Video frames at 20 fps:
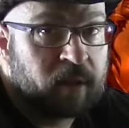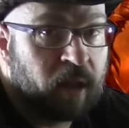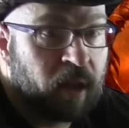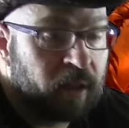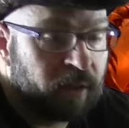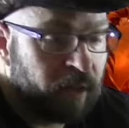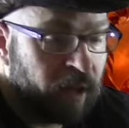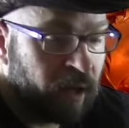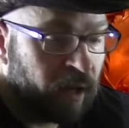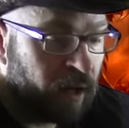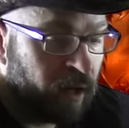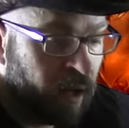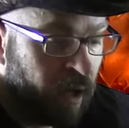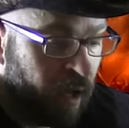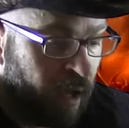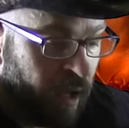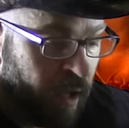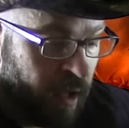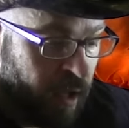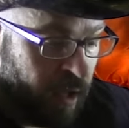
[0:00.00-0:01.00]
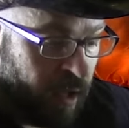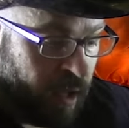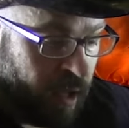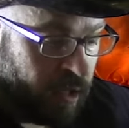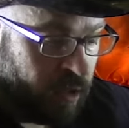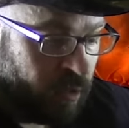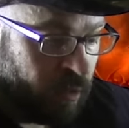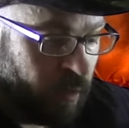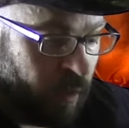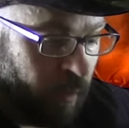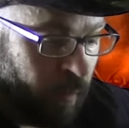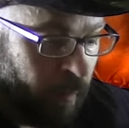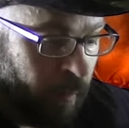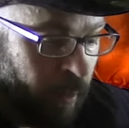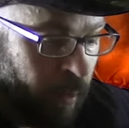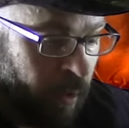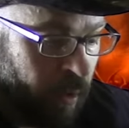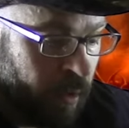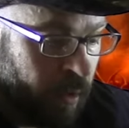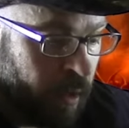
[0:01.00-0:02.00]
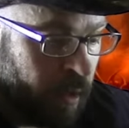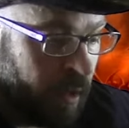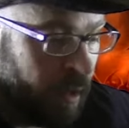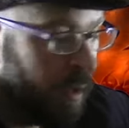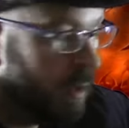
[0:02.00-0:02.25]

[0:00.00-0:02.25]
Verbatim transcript: out there, and you don't put